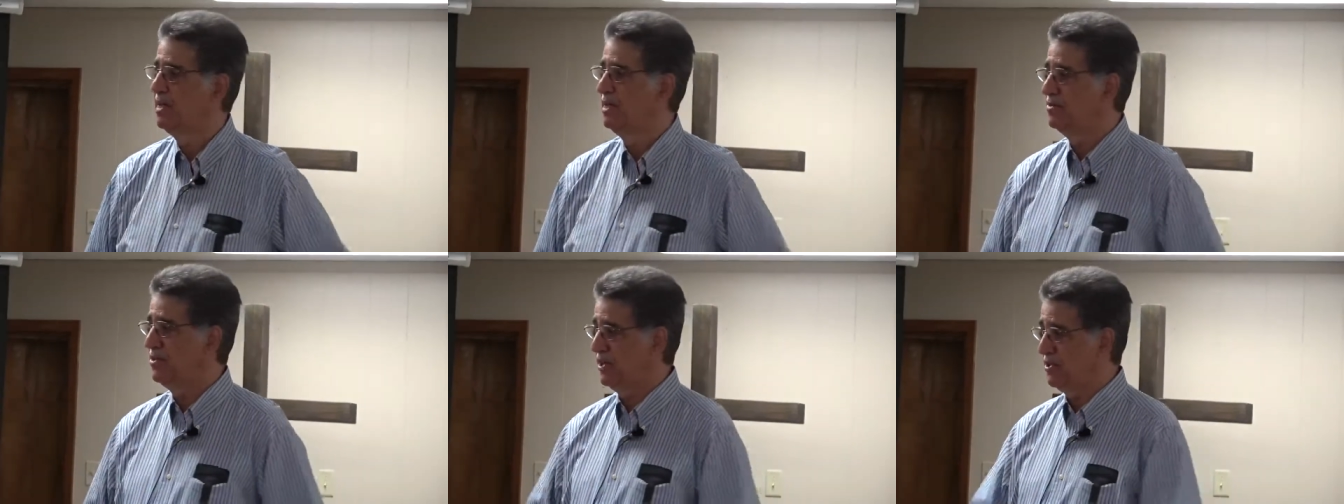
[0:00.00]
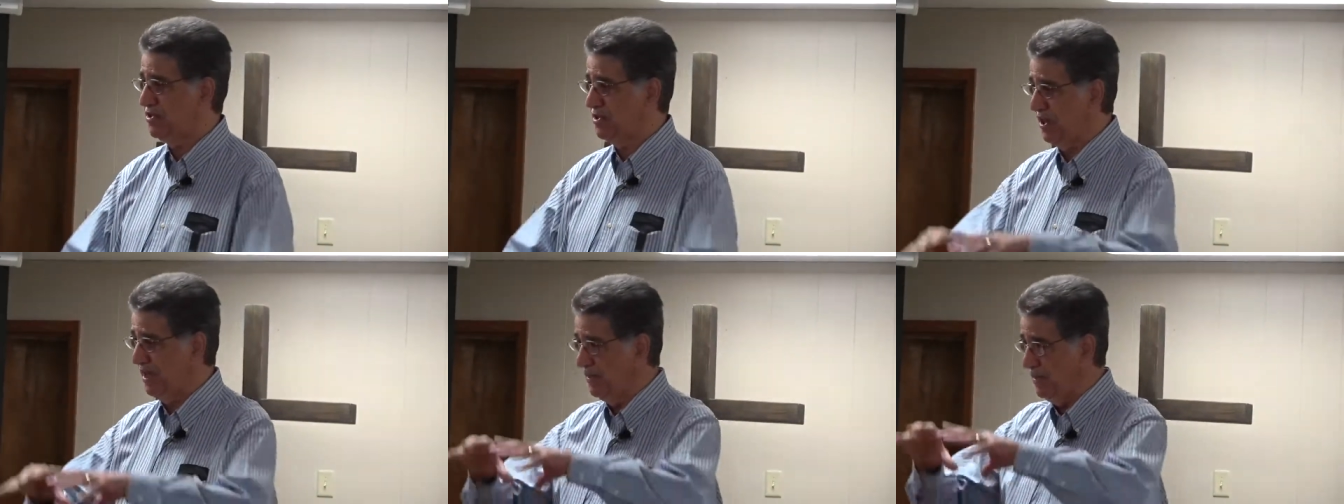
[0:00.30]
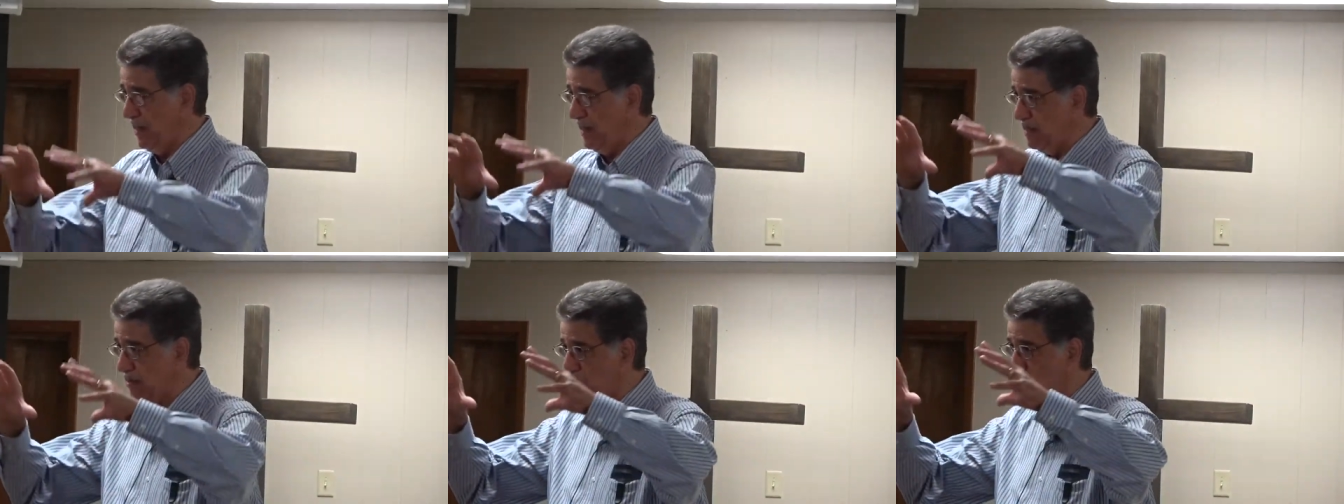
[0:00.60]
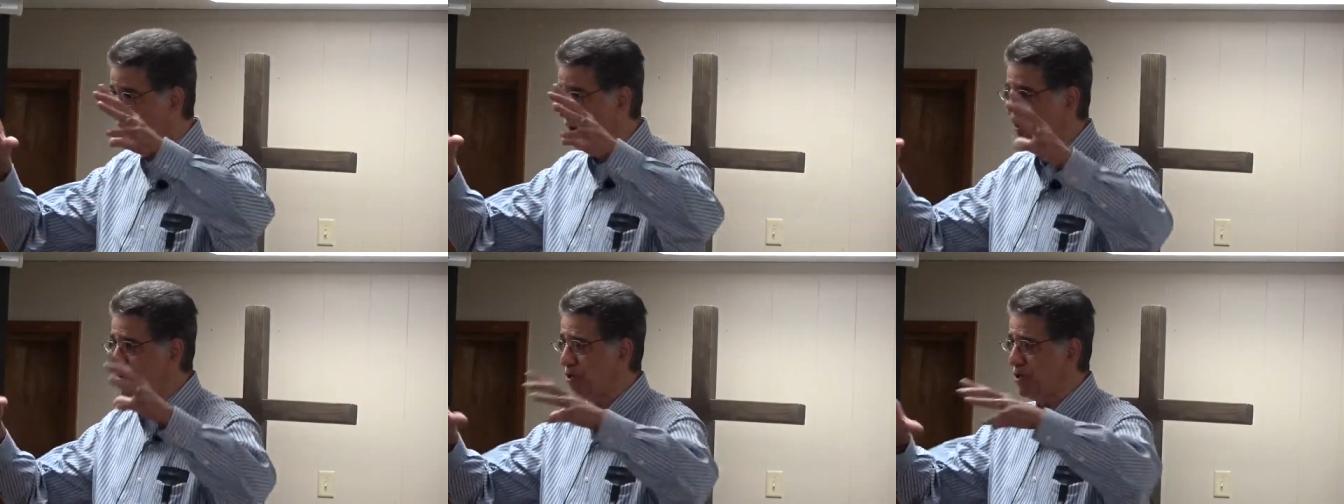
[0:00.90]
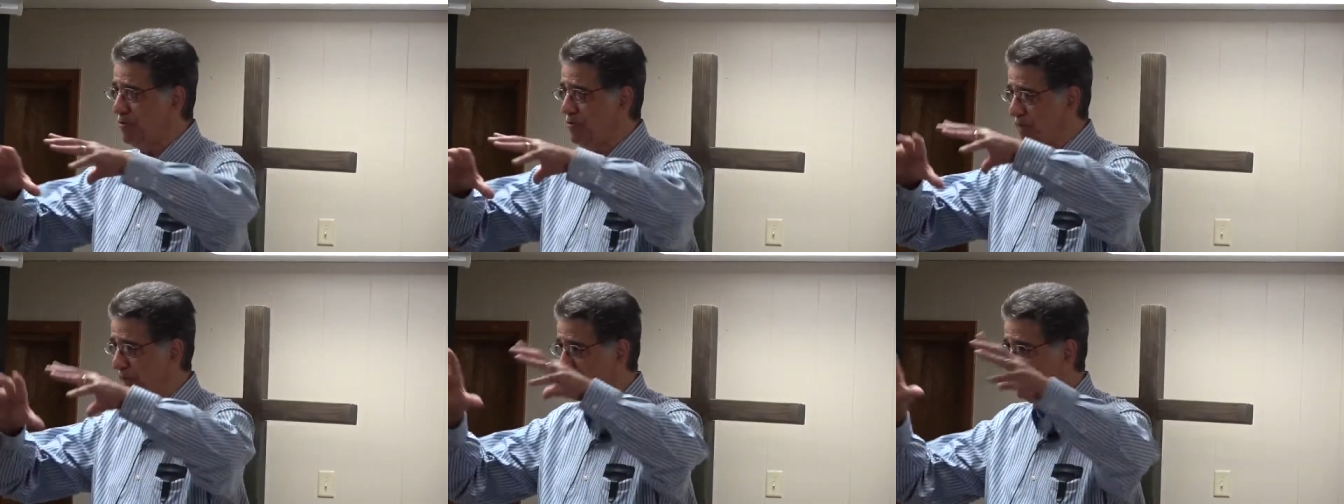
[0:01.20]
to see their
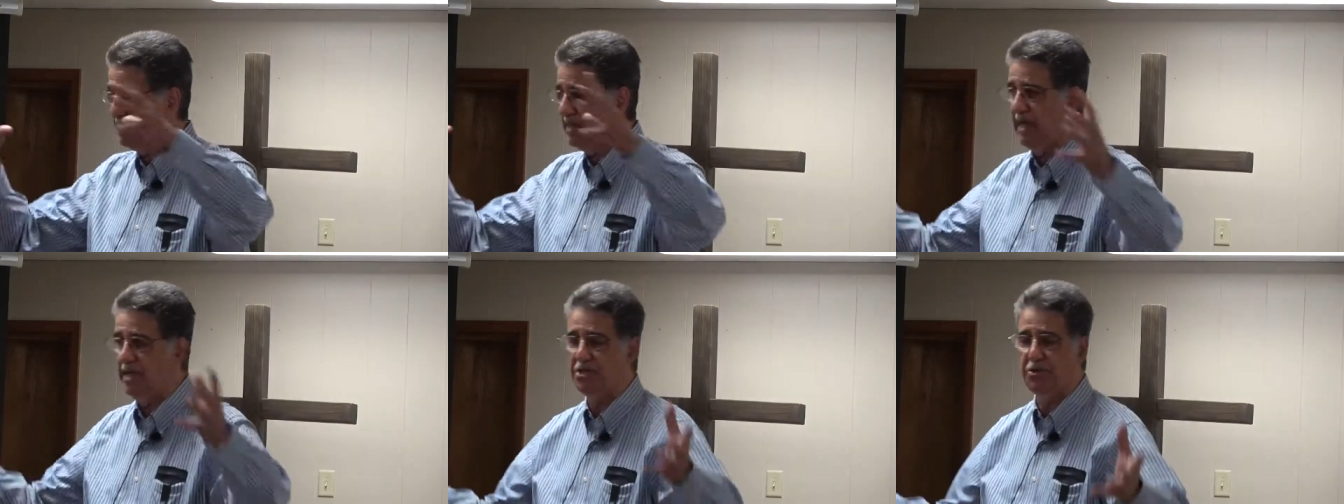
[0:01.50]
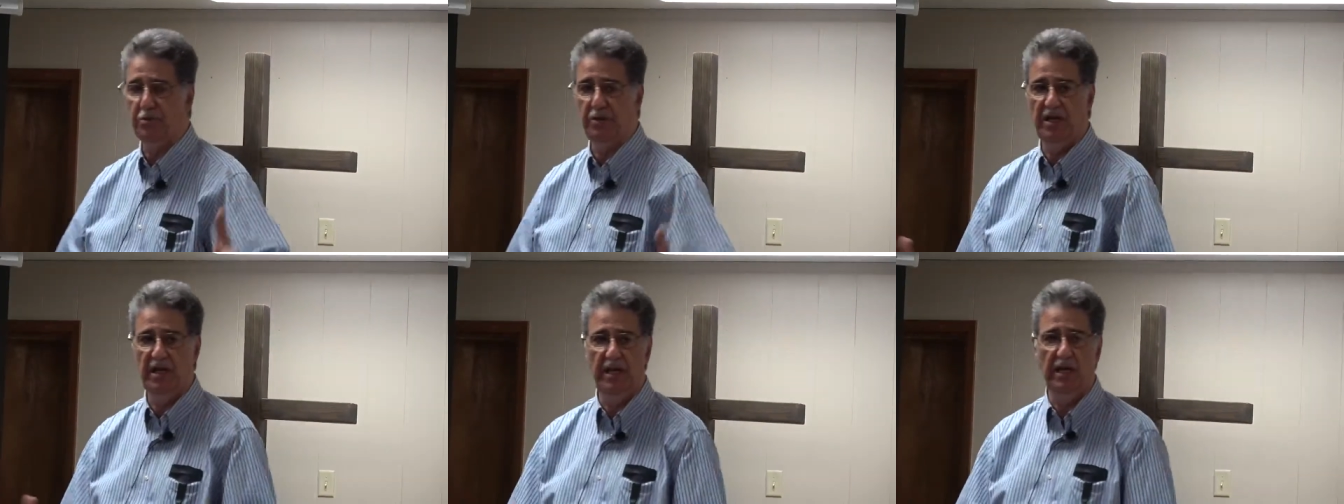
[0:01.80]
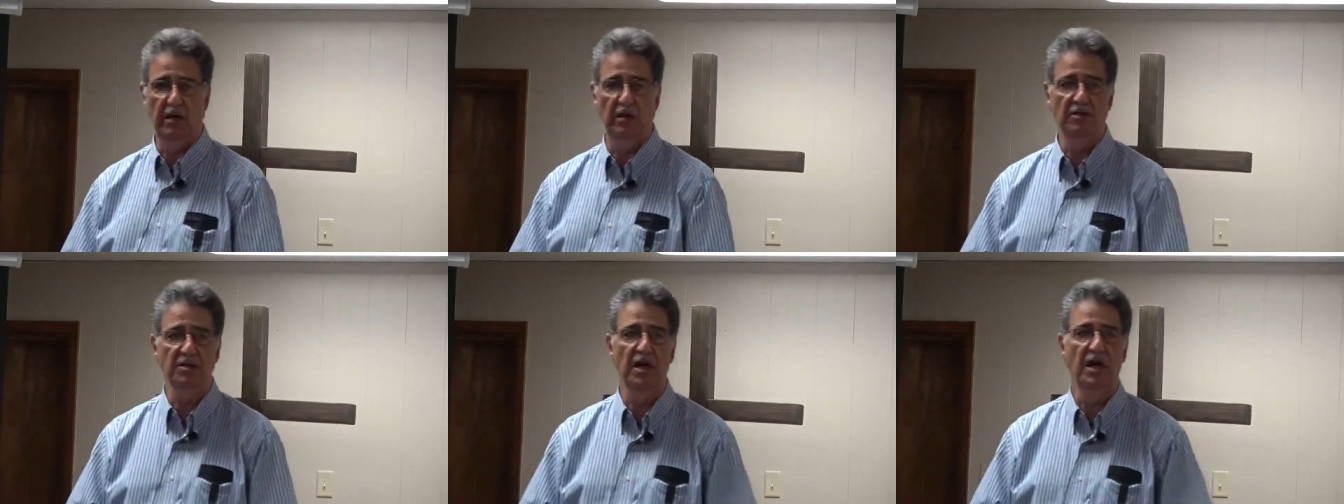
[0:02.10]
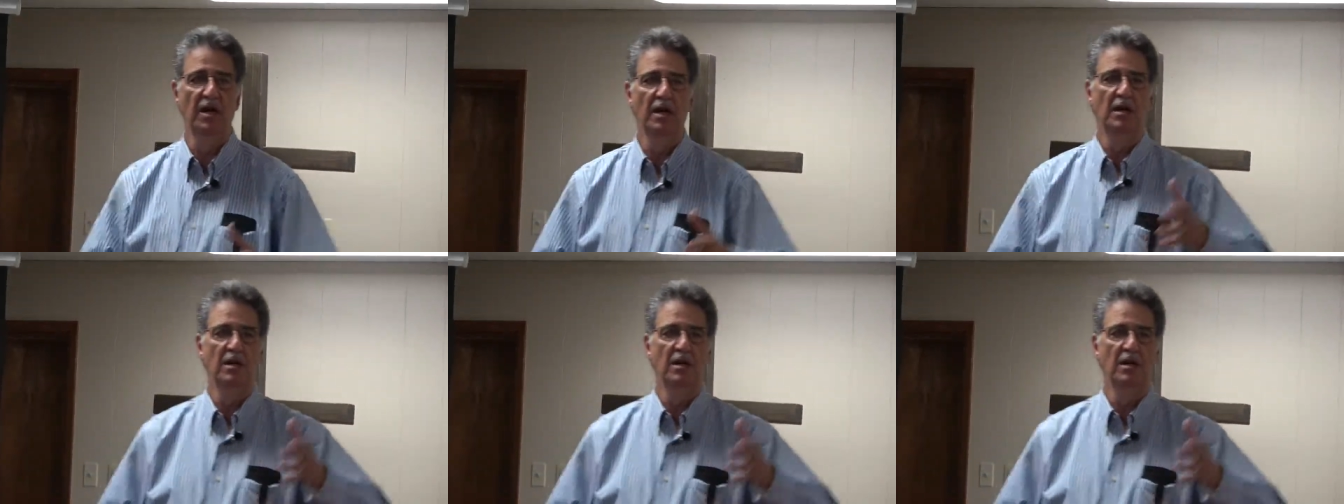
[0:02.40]
culture, their country healed,